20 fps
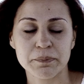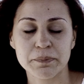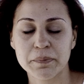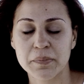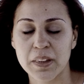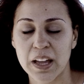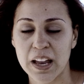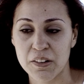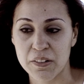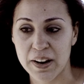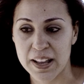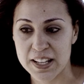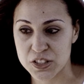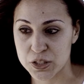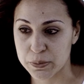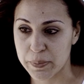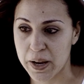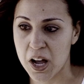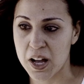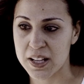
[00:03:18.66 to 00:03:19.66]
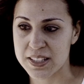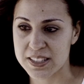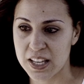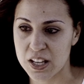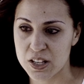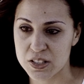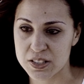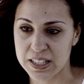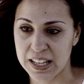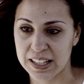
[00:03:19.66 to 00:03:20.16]
I ran to my aunt's
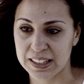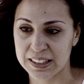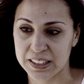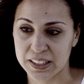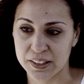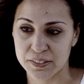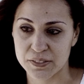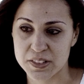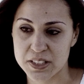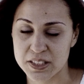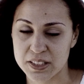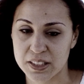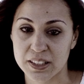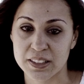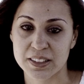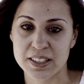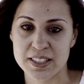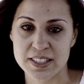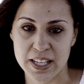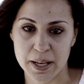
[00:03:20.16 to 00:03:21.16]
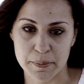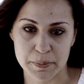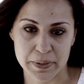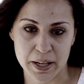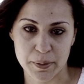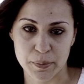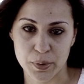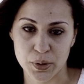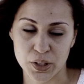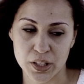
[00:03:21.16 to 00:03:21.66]
house that lived in the same
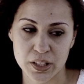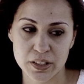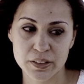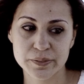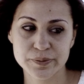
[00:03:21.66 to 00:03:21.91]
neighborhood